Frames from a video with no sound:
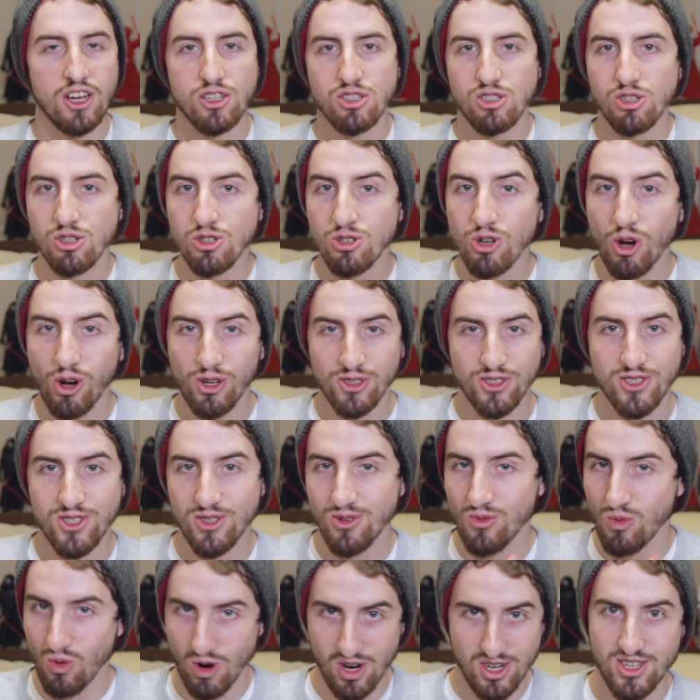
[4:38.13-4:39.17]
Do not
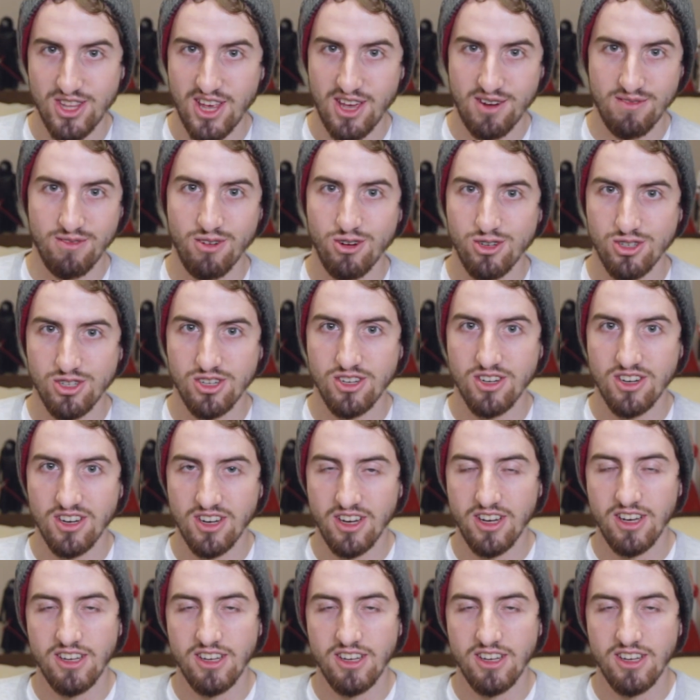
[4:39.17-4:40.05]
watch that version.